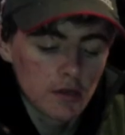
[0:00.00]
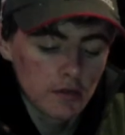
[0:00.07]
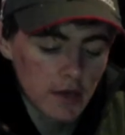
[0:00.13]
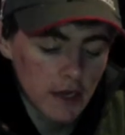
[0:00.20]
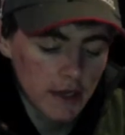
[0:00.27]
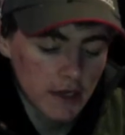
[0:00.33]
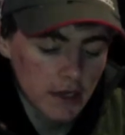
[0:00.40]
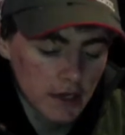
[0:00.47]

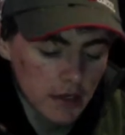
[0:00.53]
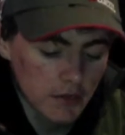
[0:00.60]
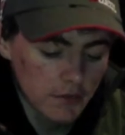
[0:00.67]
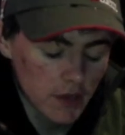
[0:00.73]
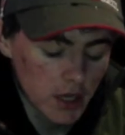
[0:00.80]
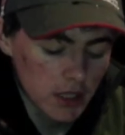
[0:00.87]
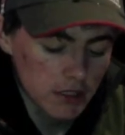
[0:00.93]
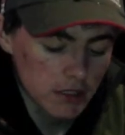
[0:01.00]
Right then, I
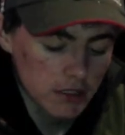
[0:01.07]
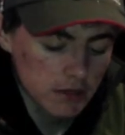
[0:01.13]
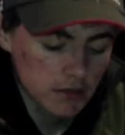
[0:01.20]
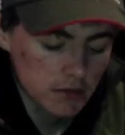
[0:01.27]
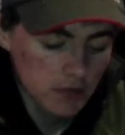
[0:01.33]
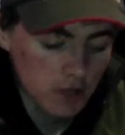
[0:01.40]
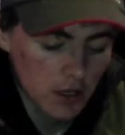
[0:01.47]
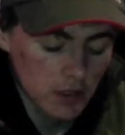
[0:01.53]
thought
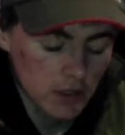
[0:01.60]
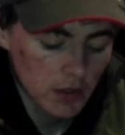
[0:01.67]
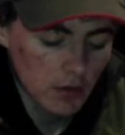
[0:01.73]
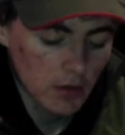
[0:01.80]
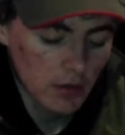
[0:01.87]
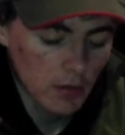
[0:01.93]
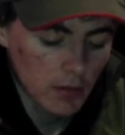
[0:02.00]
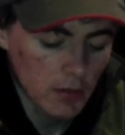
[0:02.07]
I'd talk to you a
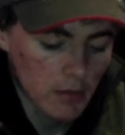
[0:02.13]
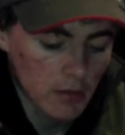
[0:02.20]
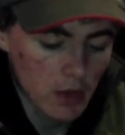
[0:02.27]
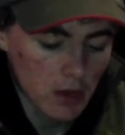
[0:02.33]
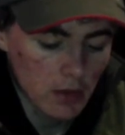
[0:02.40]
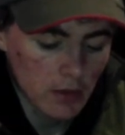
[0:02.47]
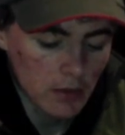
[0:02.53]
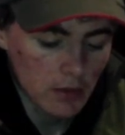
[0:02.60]
little bit
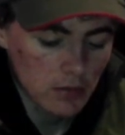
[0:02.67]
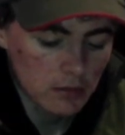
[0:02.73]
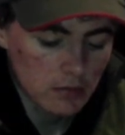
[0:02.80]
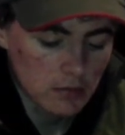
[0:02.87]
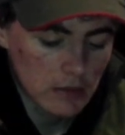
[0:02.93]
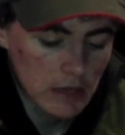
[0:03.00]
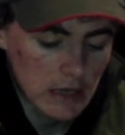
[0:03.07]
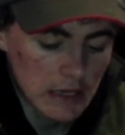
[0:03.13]
more about
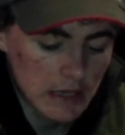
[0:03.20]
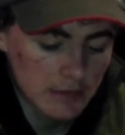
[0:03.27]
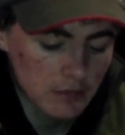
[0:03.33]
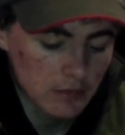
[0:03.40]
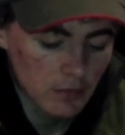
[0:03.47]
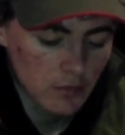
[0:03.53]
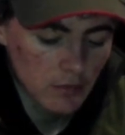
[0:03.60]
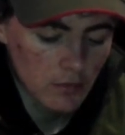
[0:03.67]
um,
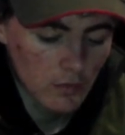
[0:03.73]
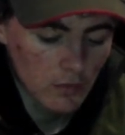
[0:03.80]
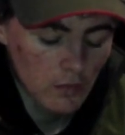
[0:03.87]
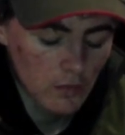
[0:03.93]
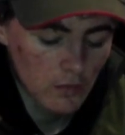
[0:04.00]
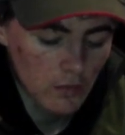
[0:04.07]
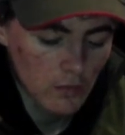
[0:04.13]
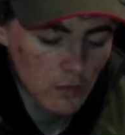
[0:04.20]

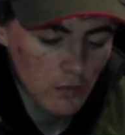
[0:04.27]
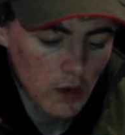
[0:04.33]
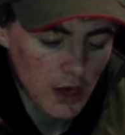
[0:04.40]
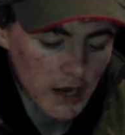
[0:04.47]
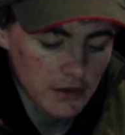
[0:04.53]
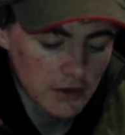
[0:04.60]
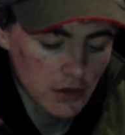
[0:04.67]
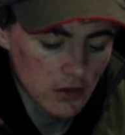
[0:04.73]
why
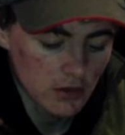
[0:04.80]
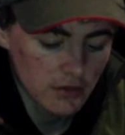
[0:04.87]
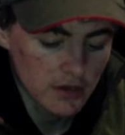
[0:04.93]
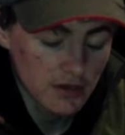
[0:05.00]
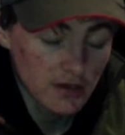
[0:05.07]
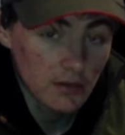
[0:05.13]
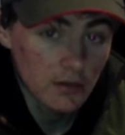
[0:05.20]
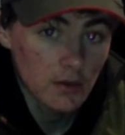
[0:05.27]
I'd use this
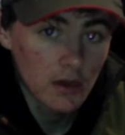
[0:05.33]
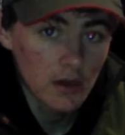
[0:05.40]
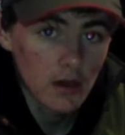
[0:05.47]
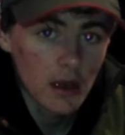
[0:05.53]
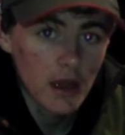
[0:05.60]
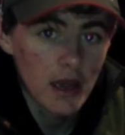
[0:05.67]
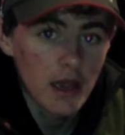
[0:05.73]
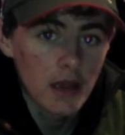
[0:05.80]
and
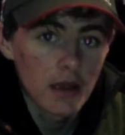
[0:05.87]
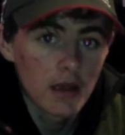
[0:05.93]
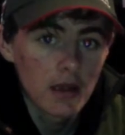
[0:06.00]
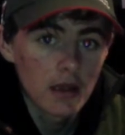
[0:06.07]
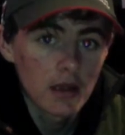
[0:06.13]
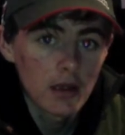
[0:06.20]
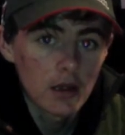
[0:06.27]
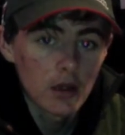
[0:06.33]
uh,
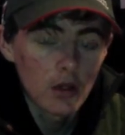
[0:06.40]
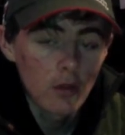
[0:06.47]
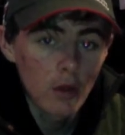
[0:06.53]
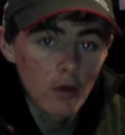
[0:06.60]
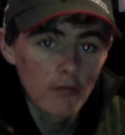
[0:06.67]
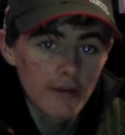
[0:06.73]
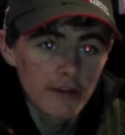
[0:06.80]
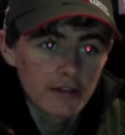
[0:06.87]

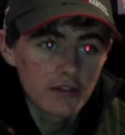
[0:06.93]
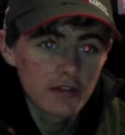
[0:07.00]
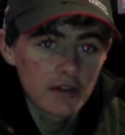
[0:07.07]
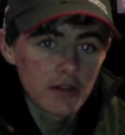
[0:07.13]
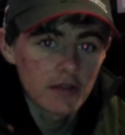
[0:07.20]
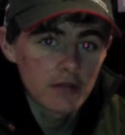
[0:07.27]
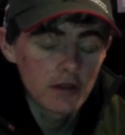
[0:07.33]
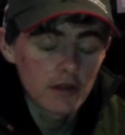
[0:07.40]
what rigs and,
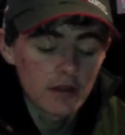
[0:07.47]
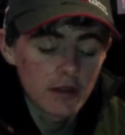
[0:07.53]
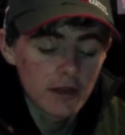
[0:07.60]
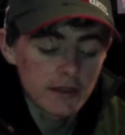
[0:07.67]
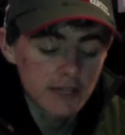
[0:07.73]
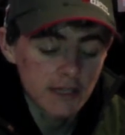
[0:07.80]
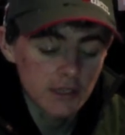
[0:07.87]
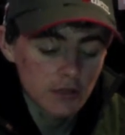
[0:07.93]
and
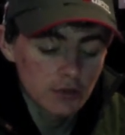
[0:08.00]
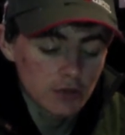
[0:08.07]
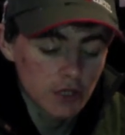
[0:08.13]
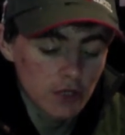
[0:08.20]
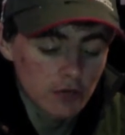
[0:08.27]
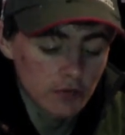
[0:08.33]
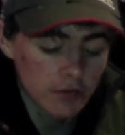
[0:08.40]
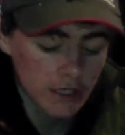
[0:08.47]
things I'd use
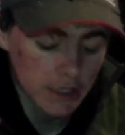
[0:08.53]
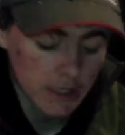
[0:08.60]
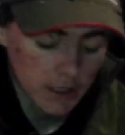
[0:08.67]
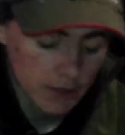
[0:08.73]
over it.